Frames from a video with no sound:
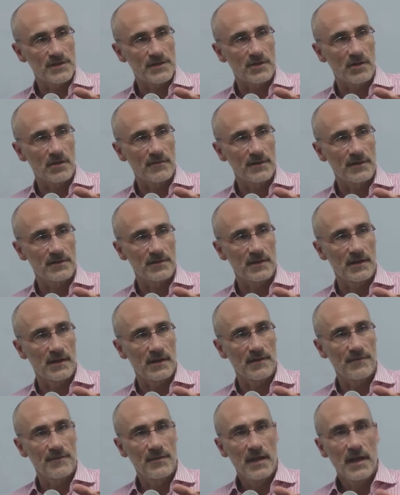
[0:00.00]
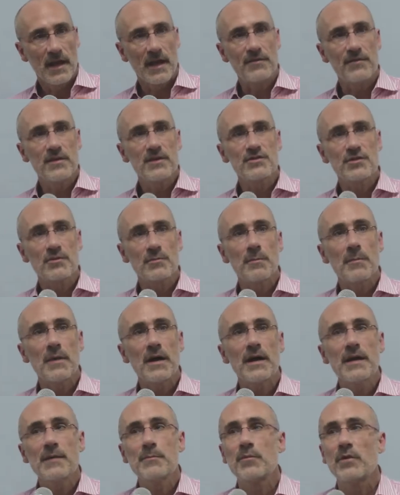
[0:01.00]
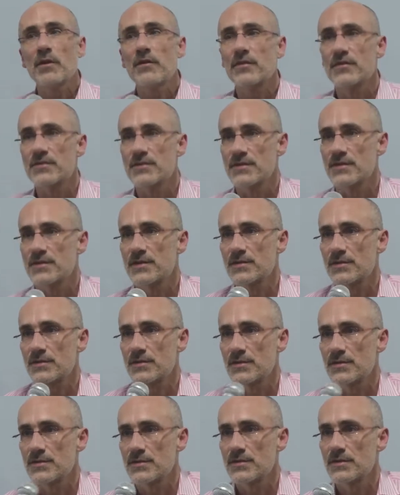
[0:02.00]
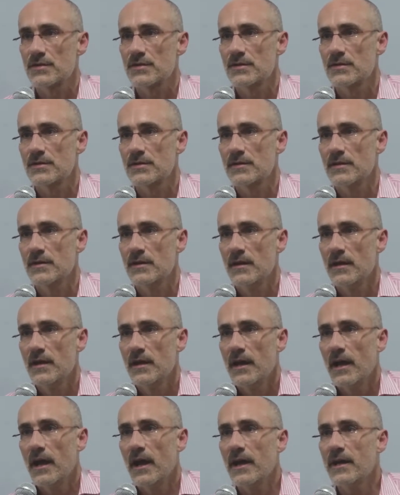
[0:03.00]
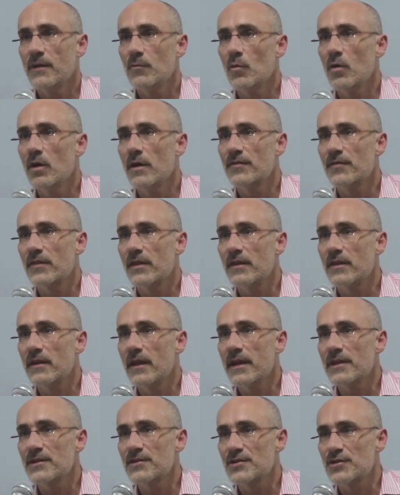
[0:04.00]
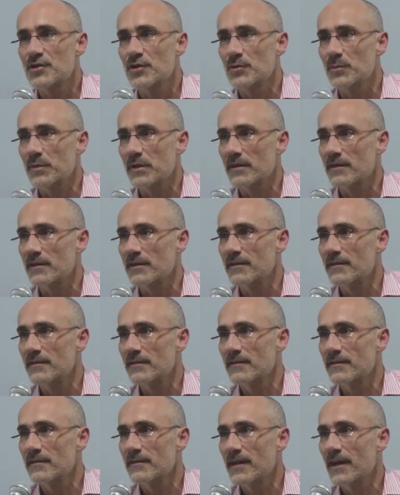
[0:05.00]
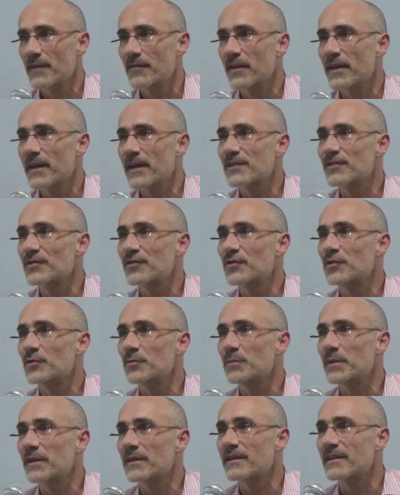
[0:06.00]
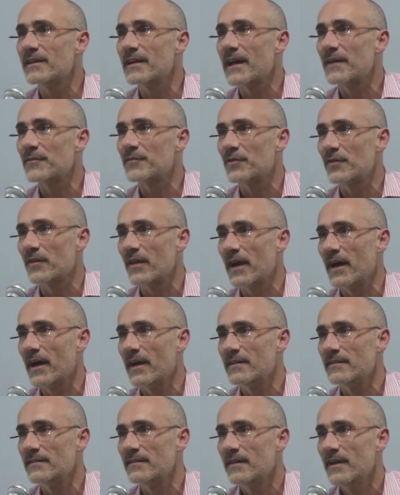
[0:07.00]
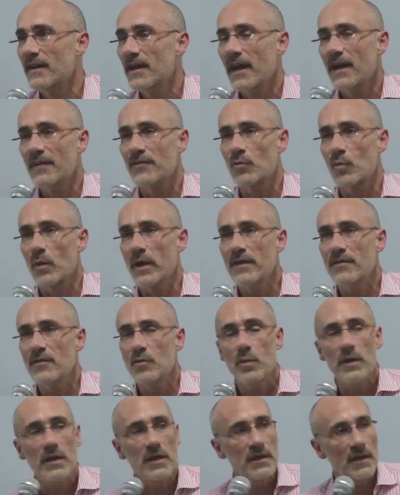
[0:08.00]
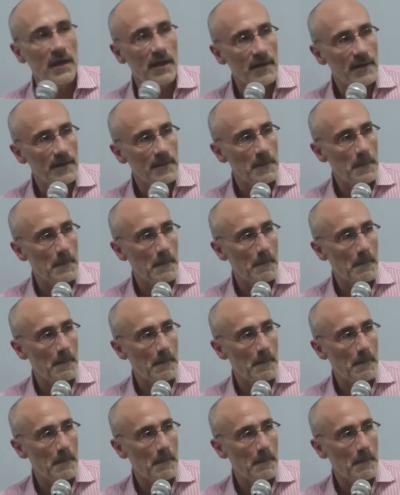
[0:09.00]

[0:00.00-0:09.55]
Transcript: starving today. And these are my brothers and sisters. I want the next 2 billion, and the next 2 billion after that. And the way that we get it